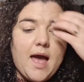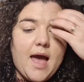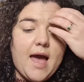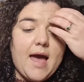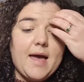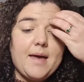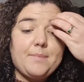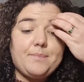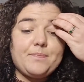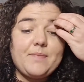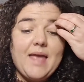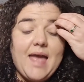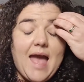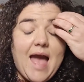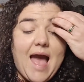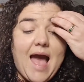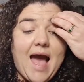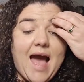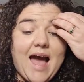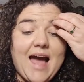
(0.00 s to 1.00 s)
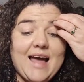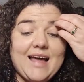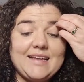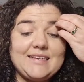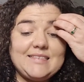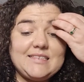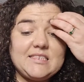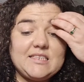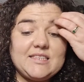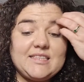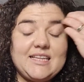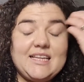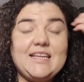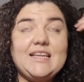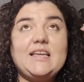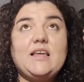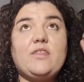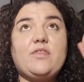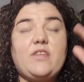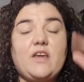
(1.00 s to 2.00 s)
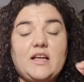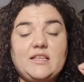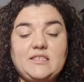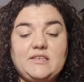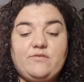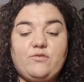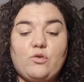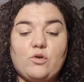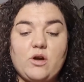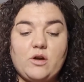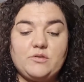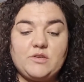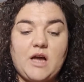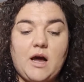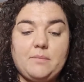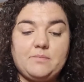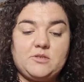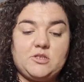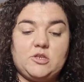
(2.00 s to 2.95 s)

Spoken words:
And the 34 goes up